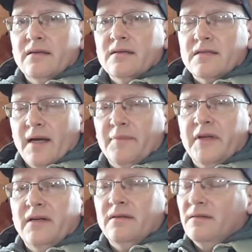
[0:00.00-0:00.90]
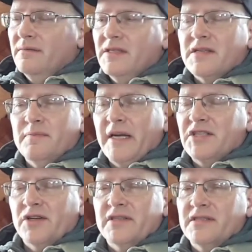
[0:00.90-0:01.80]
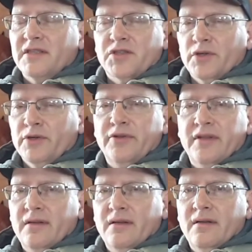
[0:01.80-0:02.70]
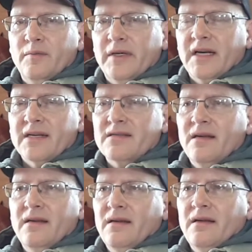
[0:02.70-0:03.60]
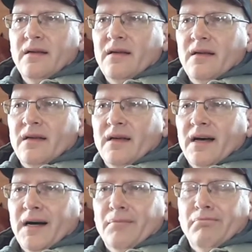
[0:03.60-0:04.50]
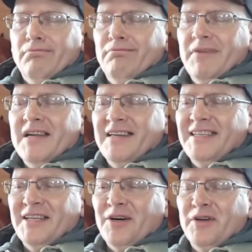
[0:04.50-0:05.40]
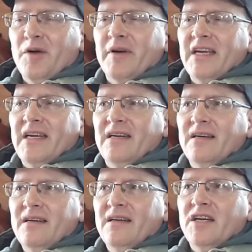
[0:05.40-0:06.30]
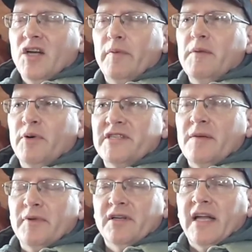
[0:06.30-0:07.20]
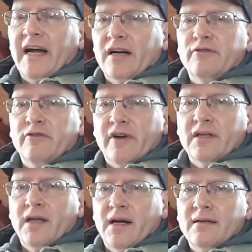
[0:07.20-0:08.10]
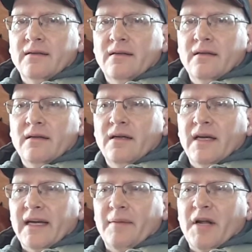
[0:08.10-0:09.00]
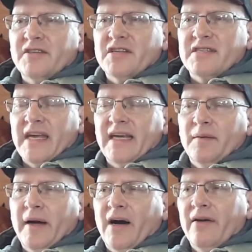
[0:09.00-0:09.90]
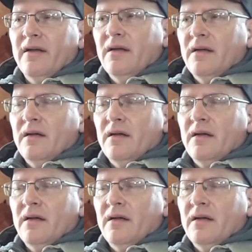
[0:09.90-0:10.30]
something, just make sure it's the truth, because nobody puts up with a liar for very long. And I'm not just saying about